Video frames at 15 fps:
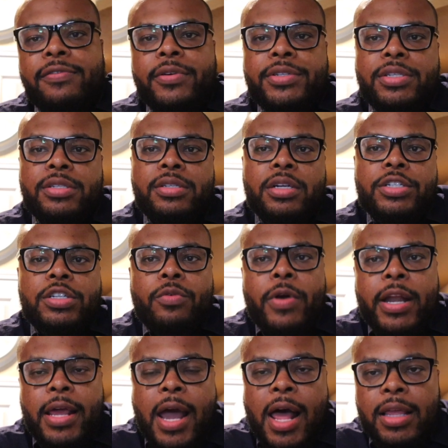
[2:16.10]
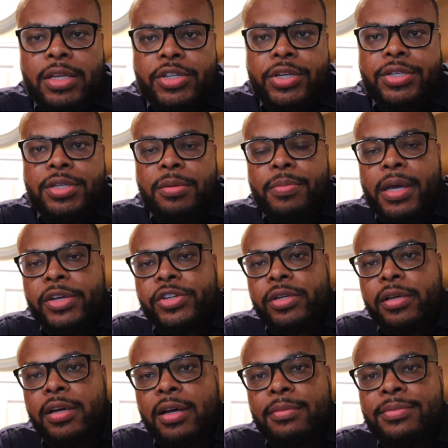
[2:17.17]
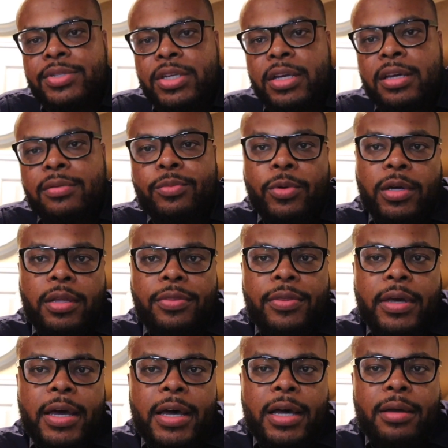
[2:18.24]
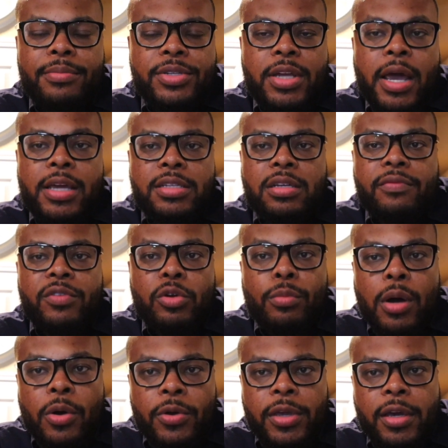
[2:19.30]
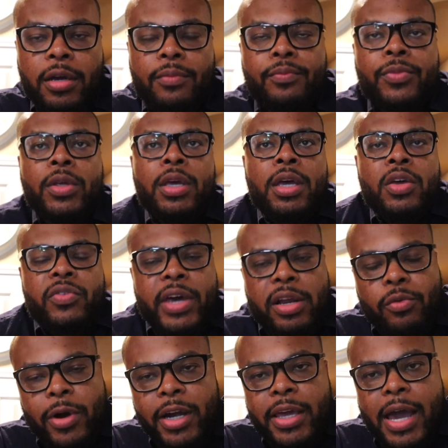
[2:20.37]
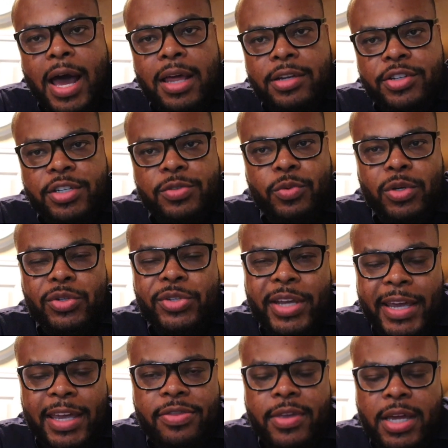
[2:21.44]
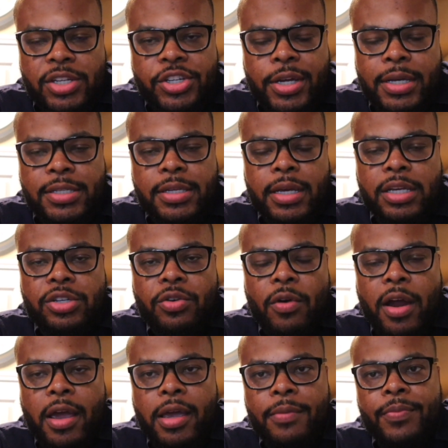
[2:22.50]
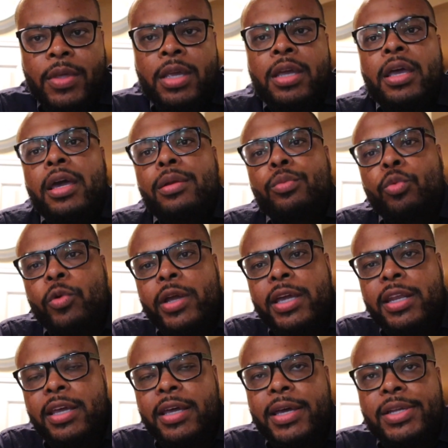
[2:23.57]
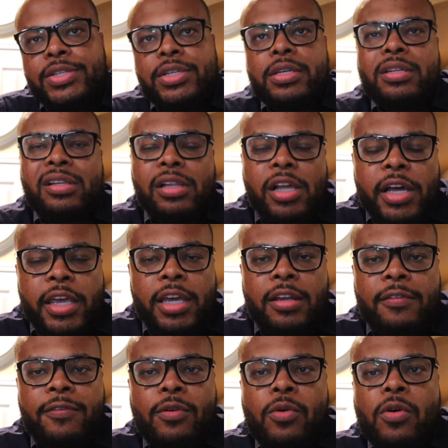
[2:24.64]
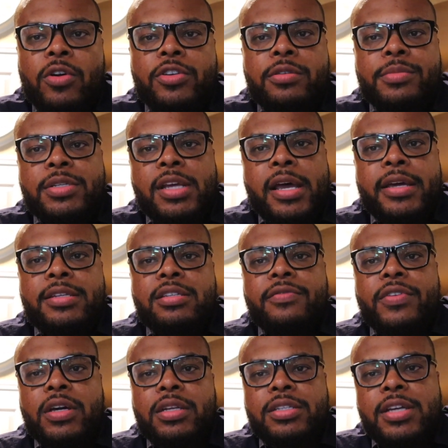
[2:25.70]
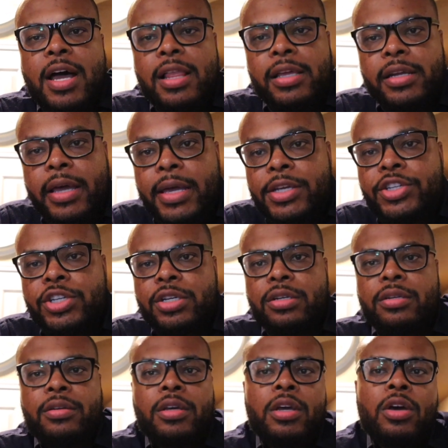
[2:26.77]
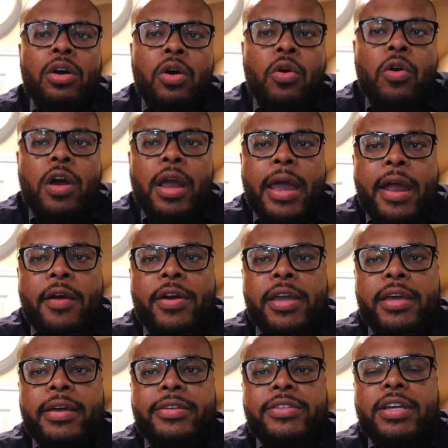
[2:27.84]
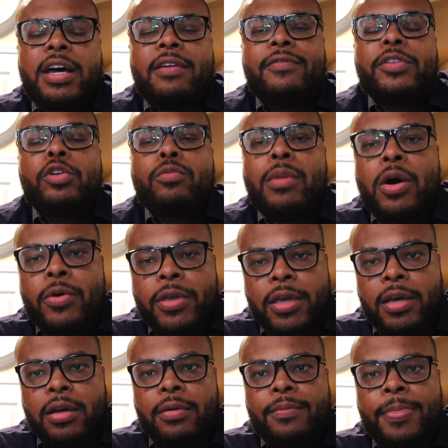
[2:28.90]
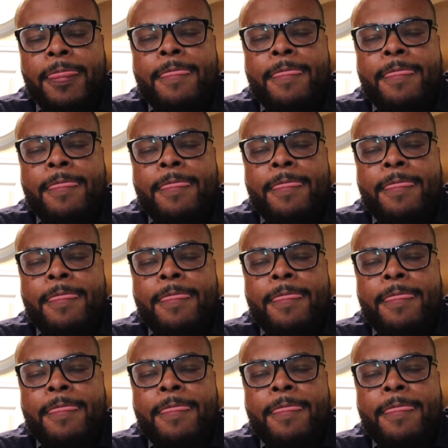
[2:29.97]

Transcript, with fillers: for instance, there's a radiologist and a patient comes in with um, signs of pneumonia. That radiologist will take that chest x-ray and read it looking for some signs of consolidation or areas of pneumonia.